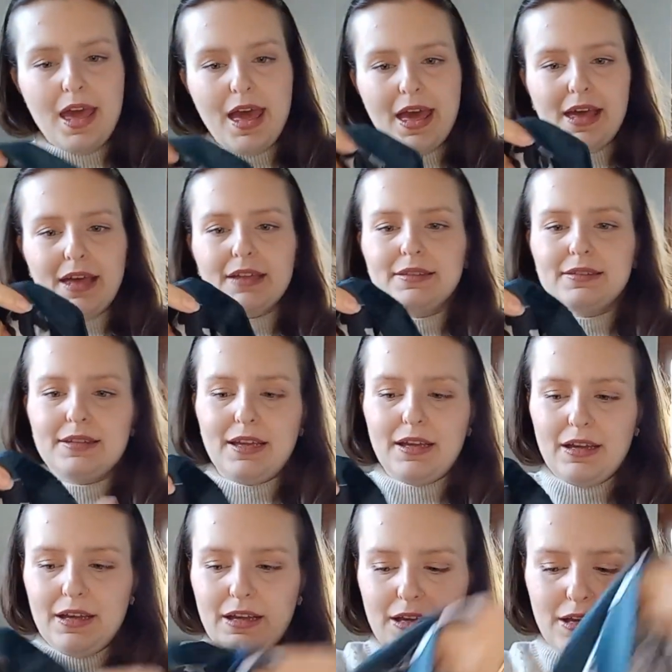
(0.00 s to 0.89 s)
and
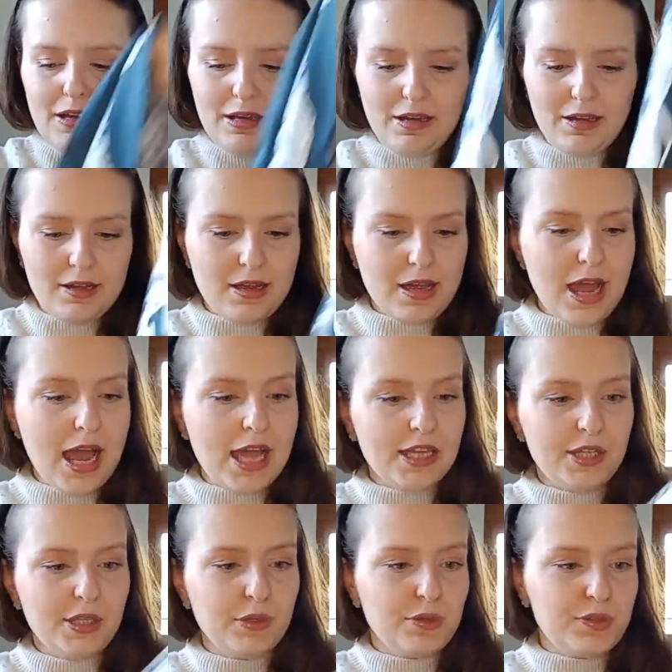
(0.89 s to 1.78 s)
uh,
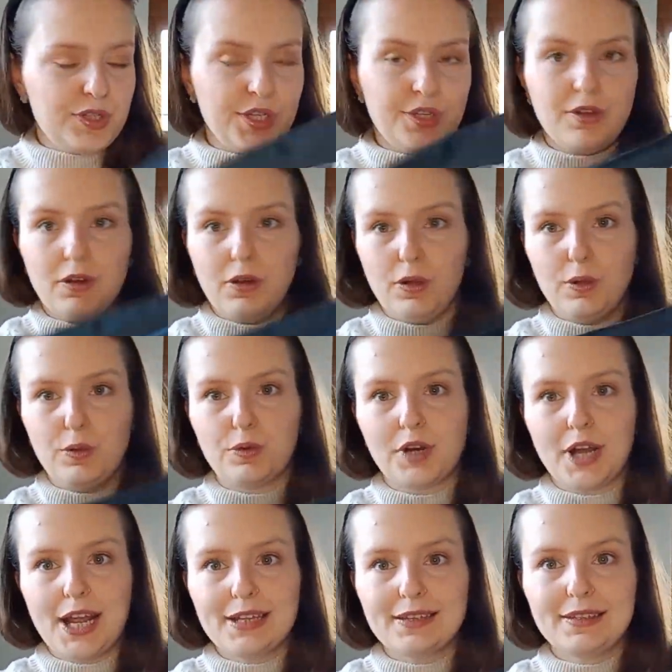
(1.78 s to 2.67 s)
I use it
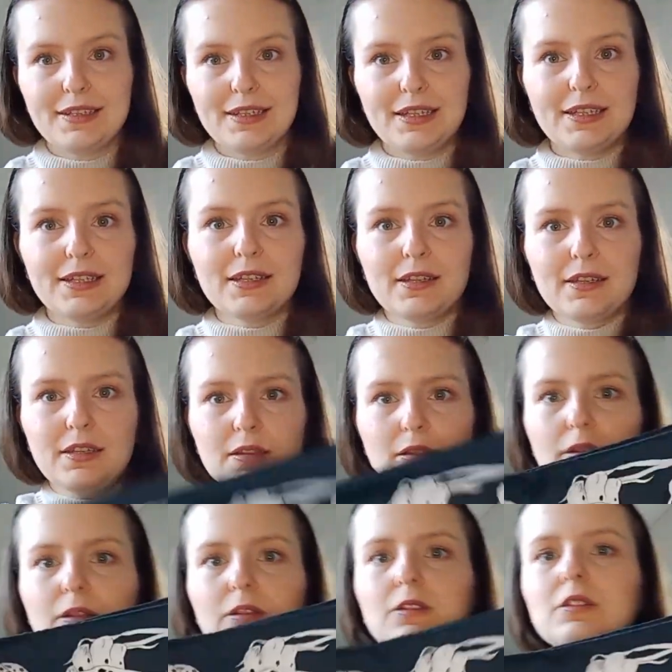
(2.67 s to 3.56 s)
already.
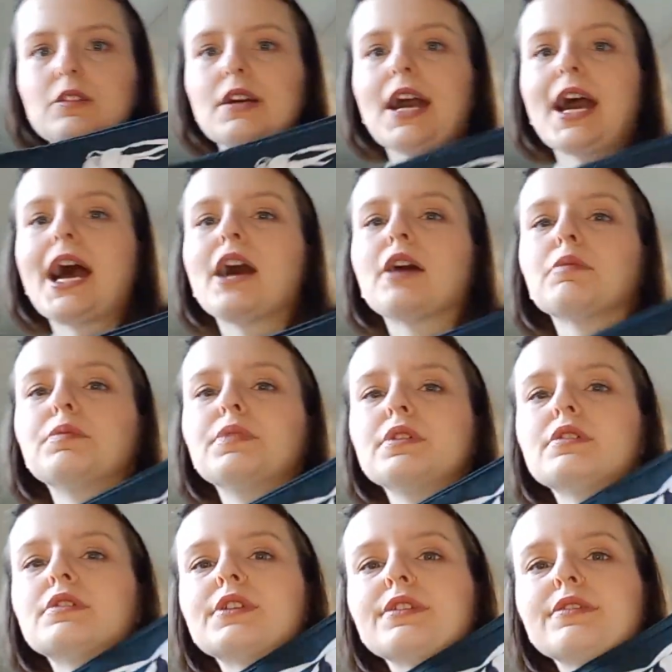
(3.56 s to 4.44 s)
Look how
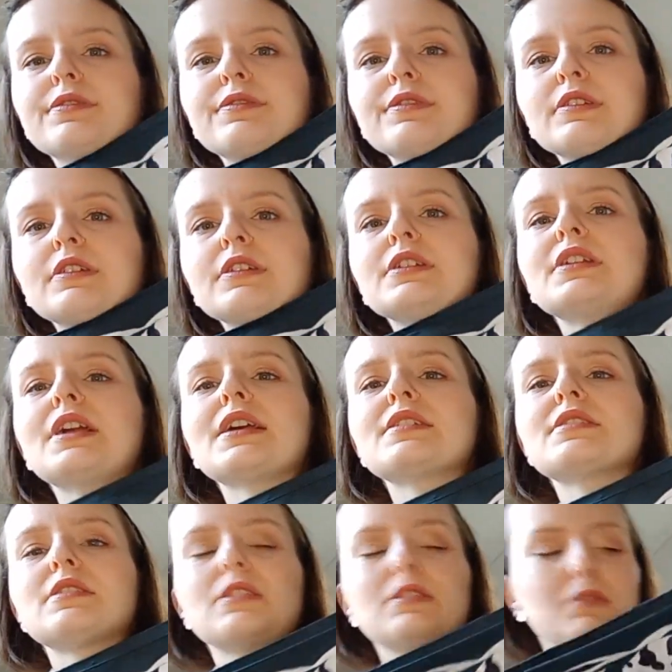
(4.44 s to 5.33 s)
beautiful
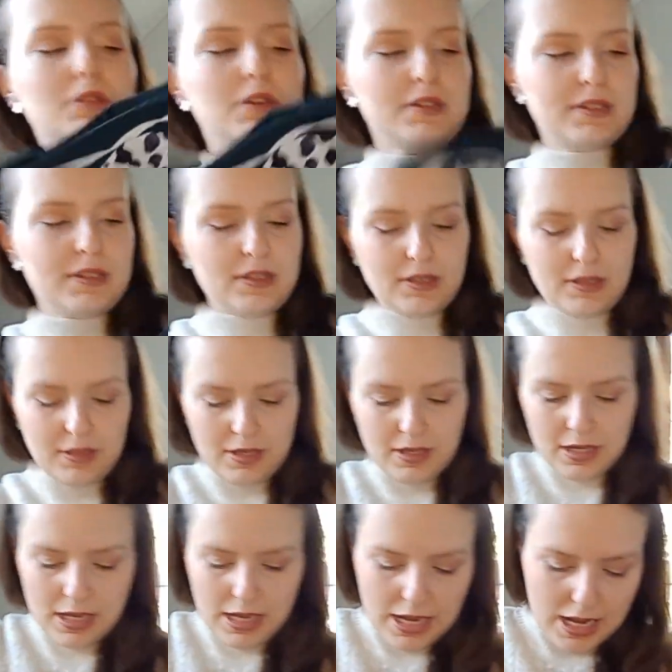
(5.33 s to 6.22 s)
that looks
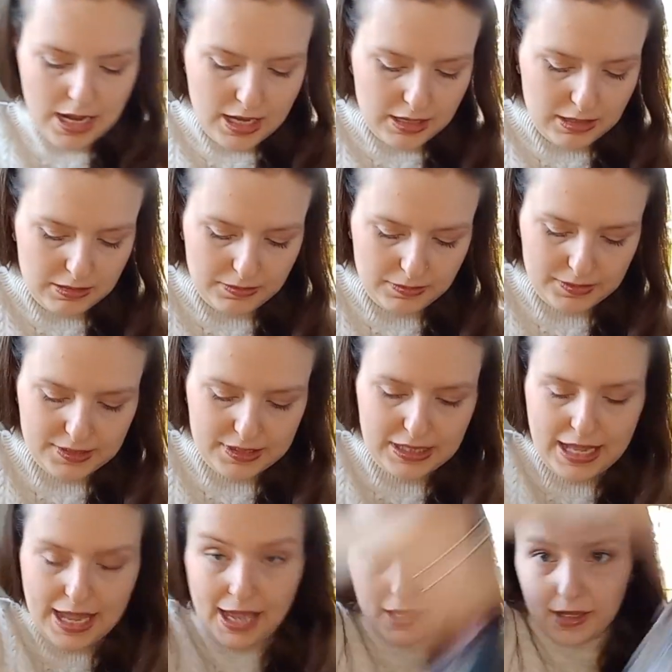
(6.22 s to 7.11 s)
looks
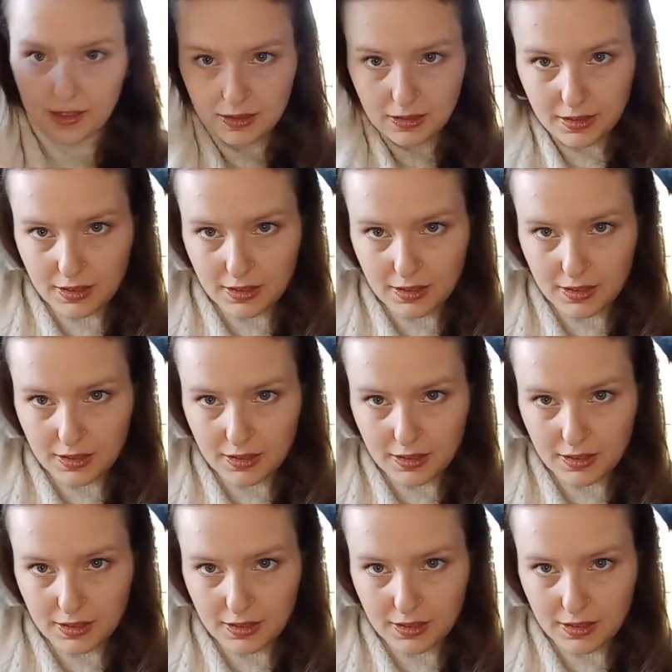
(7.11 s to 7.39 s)
like.